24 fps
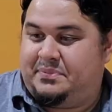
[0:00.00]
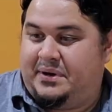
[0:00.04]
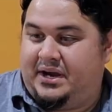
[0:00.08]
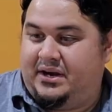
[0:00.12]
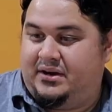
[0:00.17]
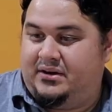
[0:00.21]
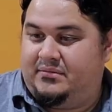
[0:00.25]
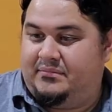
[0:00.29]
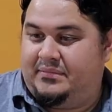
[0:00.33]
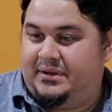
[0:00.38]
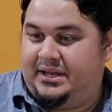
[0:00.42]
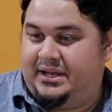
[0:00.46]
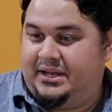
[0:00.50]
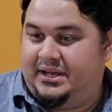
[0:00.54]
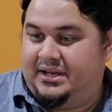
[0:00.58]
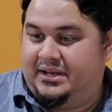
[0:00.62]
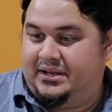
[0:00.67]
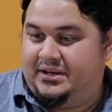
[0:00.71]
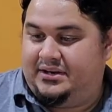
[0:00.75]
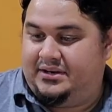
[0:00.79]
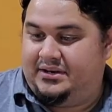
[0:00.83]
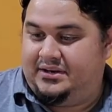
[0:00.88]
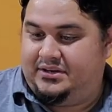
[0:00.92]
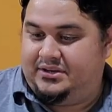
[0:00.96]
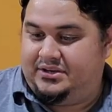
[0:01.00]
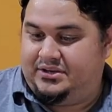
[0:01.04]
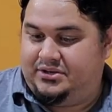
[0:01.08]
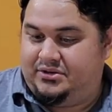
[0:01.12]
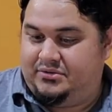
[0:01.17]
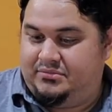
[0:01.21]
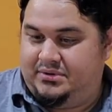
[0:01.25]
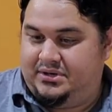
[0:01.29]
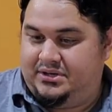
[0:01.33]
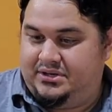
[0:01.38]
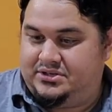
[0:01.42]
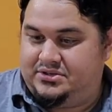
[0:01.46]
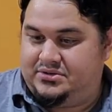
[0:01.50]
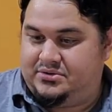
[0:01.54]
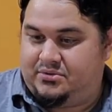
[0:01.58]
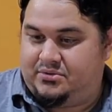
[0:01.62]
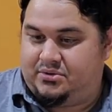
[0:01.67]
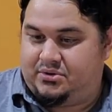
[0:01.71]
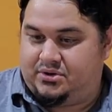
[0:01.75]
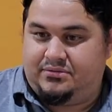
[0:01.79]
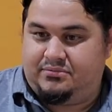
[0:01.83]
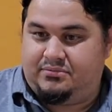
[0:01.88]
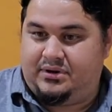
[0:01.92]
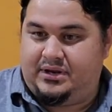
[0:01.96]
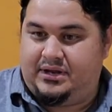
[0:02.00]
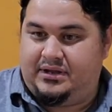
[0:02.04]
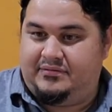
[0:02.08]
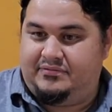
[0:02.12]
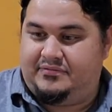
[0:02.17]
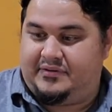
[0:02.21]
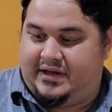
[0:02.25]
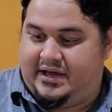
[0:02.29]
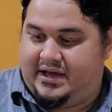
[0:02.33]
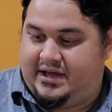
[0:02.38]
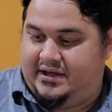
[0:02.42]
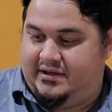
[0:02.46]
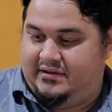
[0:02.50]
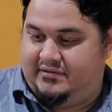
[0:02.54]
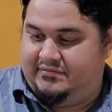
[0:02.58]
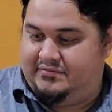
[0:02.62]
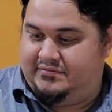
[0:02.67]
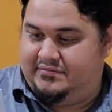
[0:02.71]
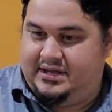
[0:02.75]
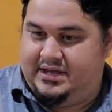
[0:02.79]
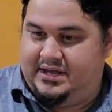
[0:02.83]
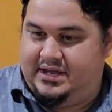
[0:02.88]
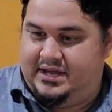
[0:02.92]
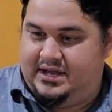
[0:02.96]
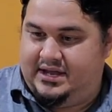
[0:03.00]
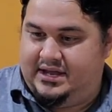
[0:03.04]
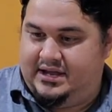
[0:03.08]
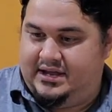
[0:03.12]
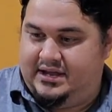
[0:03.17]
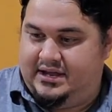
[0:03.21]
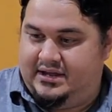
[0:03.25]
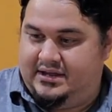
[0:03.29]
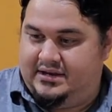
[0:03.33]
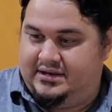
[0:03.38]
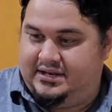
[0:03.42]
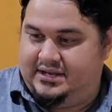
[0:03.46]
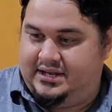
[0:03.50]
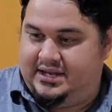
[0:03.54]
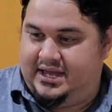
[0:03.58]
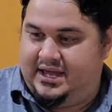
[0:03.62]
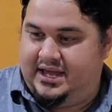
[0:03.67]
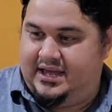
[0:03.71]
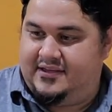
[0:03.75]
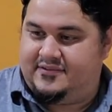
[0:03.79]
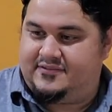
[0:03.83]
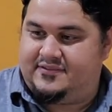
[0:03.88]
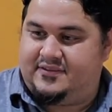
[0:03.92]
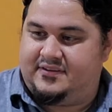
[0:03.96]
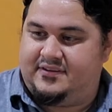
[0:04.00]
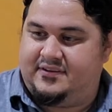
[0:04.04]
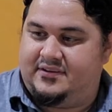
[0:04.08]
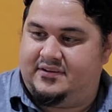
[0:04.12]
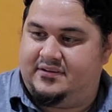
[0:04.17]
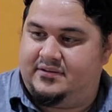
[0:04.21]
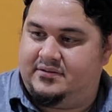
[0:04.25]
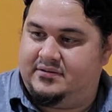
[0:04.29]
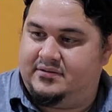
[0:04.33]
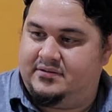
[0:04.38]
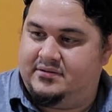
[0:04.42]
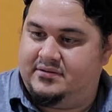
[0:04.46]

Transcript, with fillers: Spider-Man Human Torch, three of five. And he has a